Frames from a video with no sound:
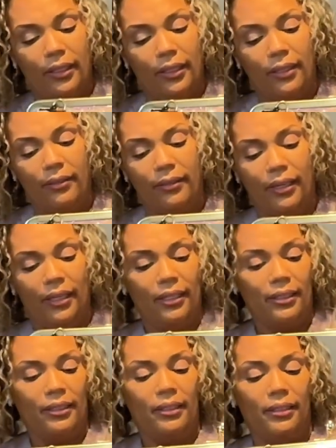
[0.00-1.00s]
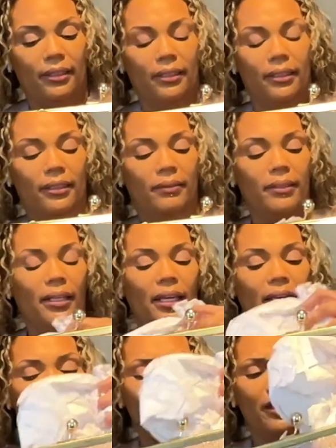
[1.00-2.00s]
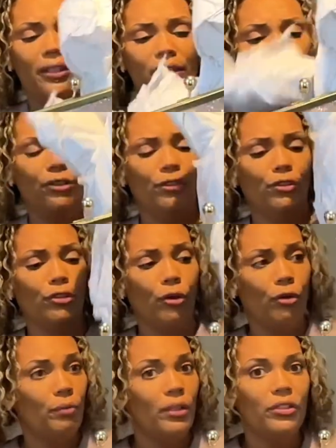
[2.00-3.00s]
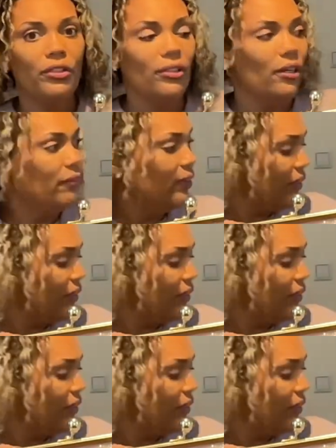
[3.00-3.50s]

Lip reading: All right, there is so much stuffing